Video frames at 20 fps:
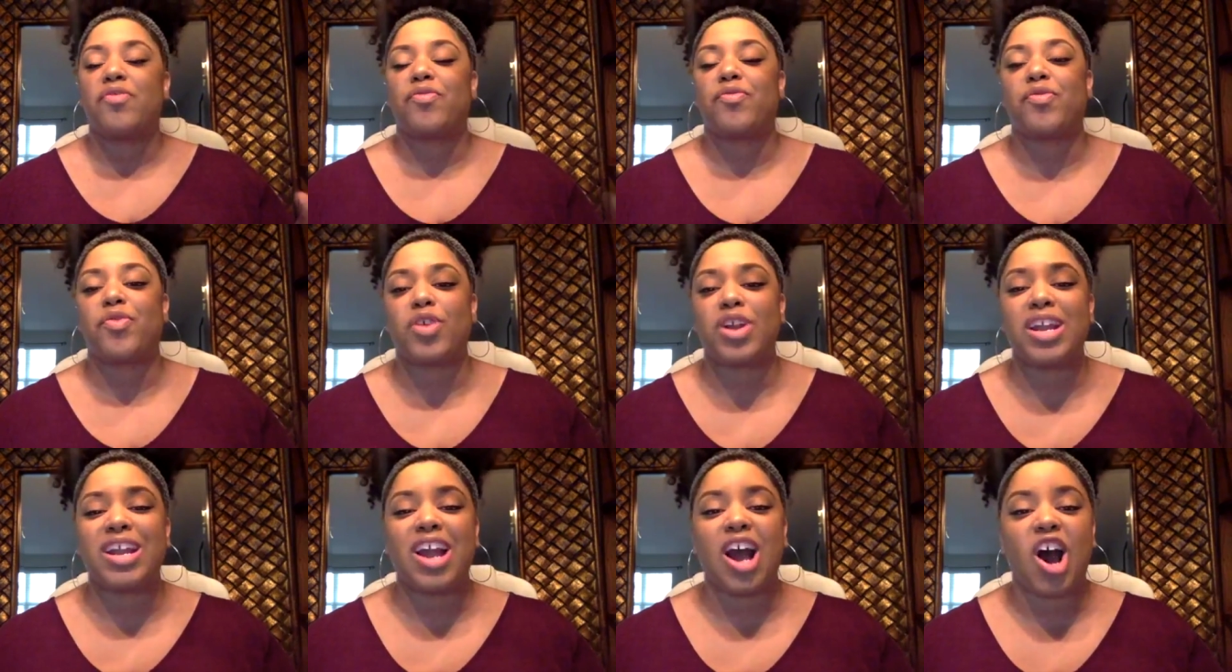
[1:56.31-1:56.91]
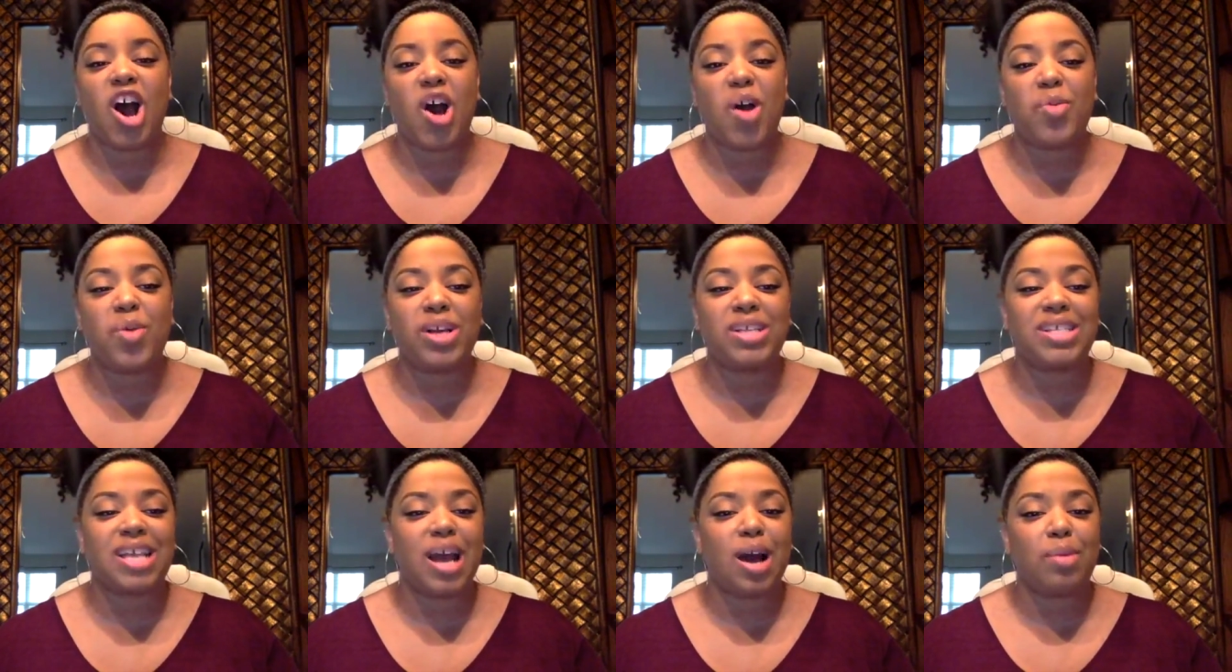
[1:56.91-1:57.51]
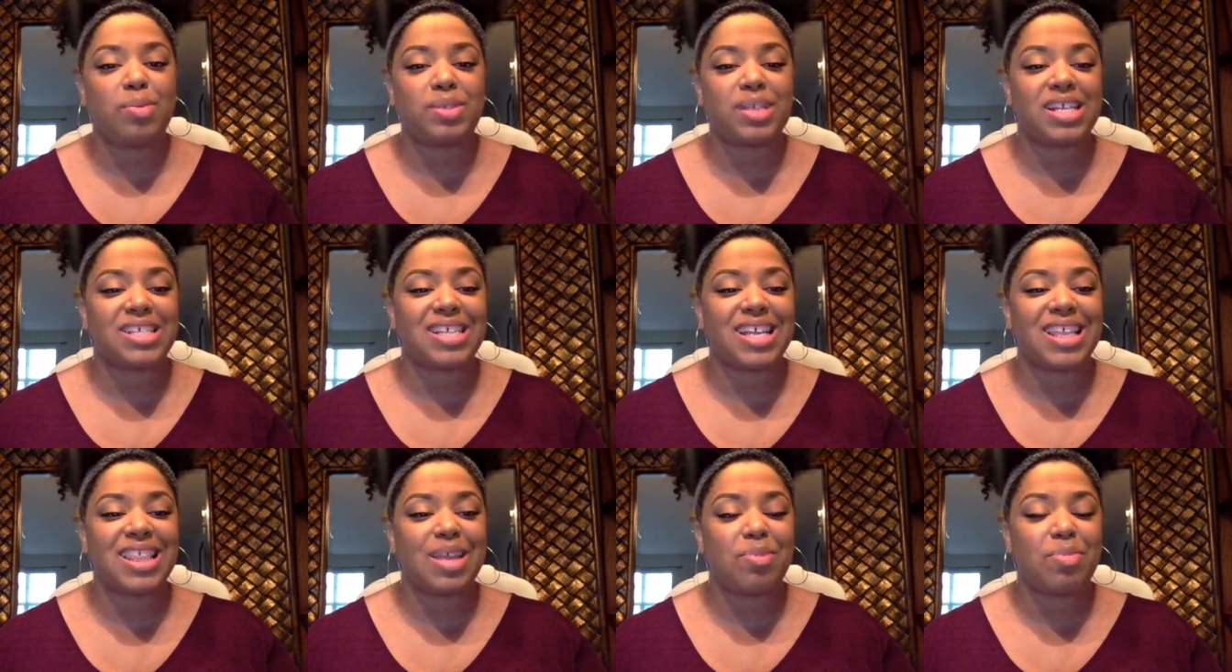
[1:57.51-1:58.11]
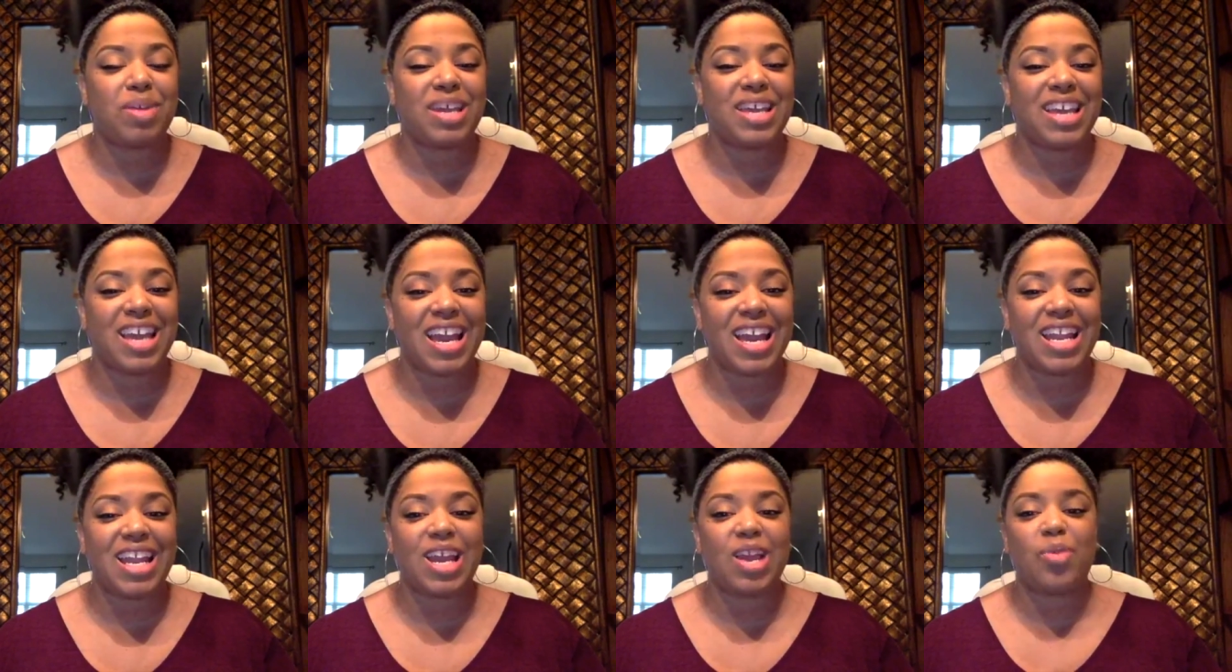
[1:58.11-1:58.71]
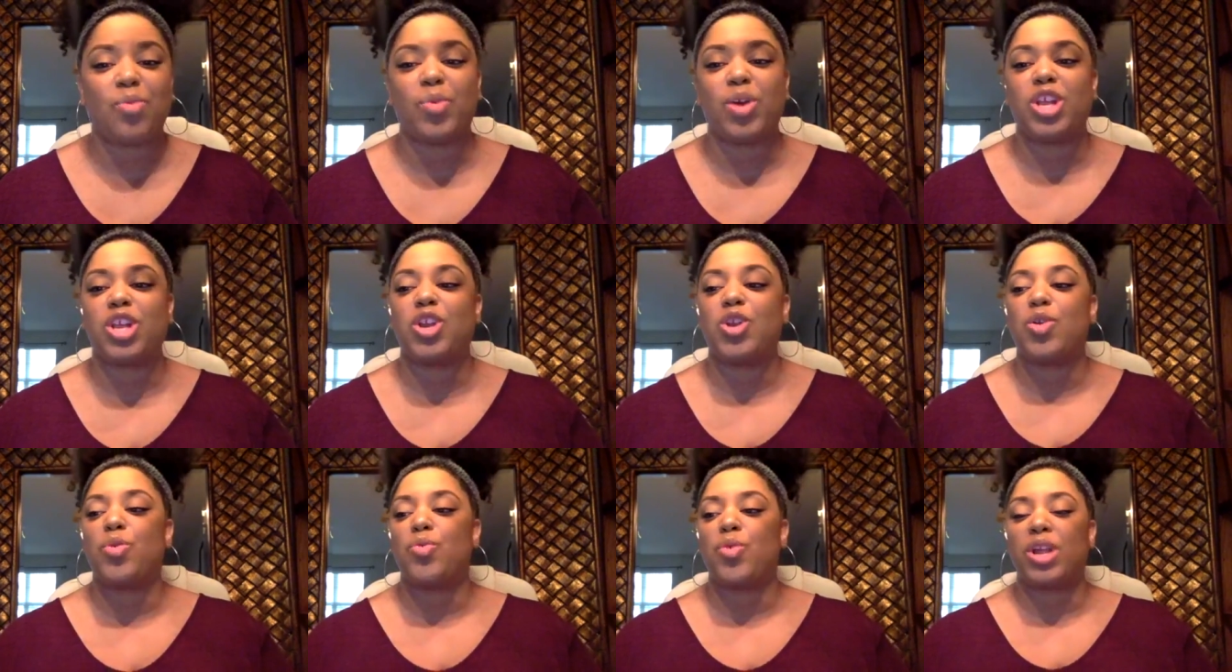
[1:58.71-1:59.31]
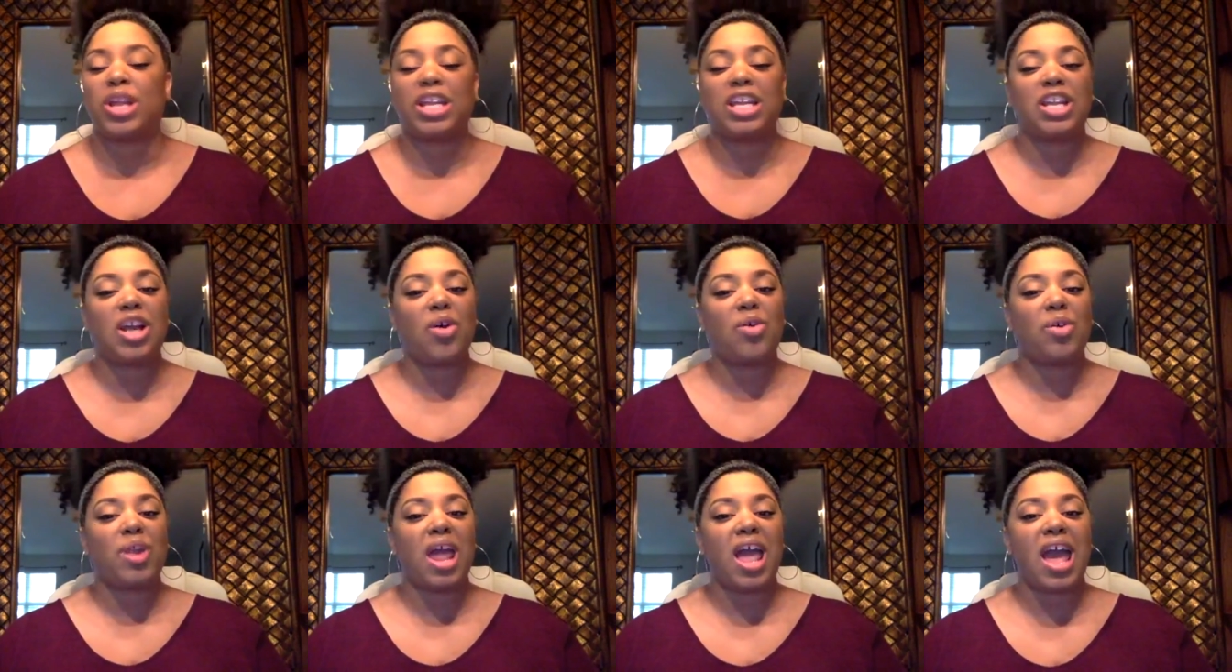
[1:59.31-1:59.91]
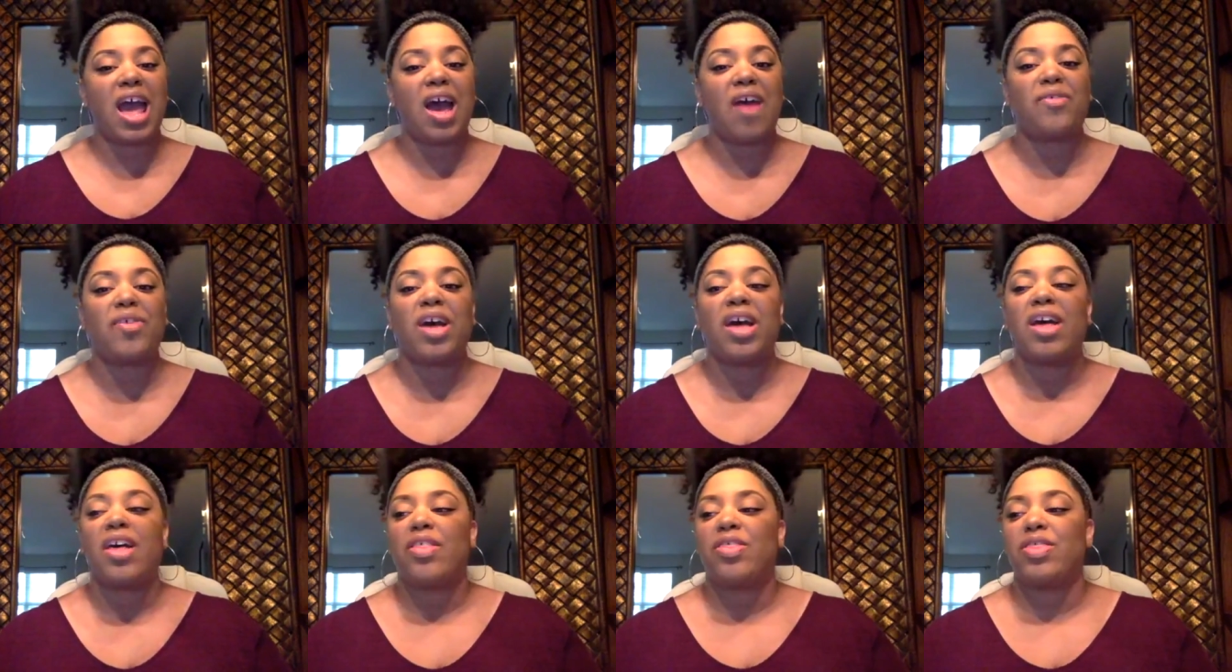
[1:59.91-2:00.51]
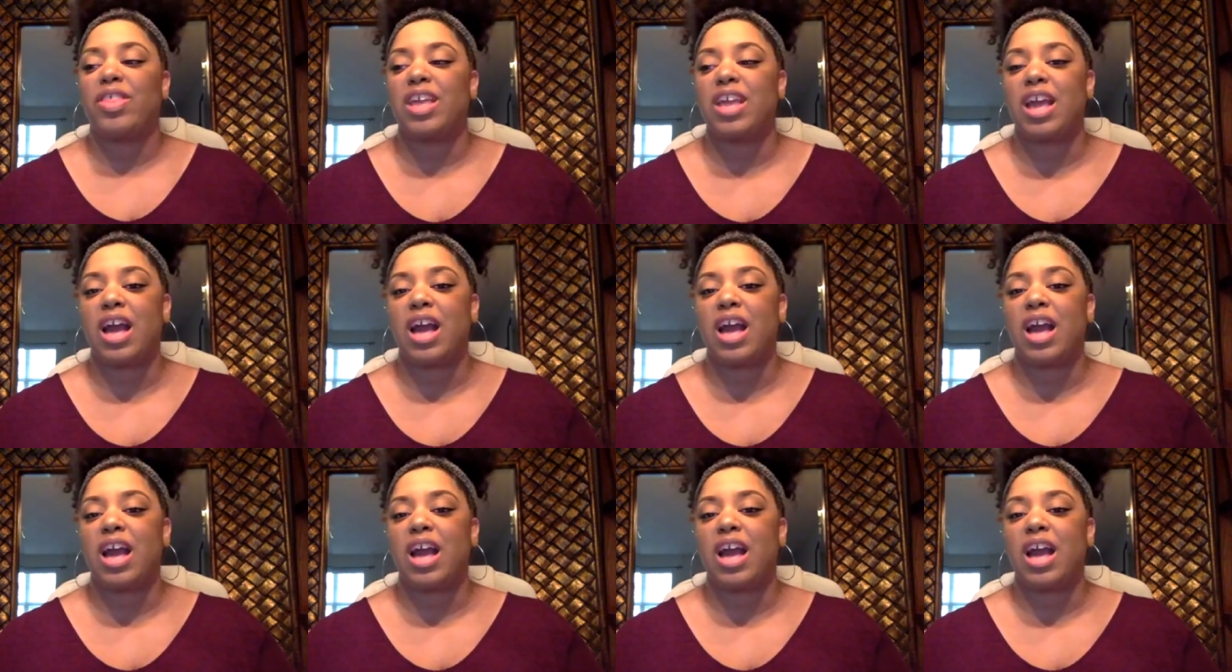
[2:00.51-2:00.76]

free always helps us in the beginning when you really don't have the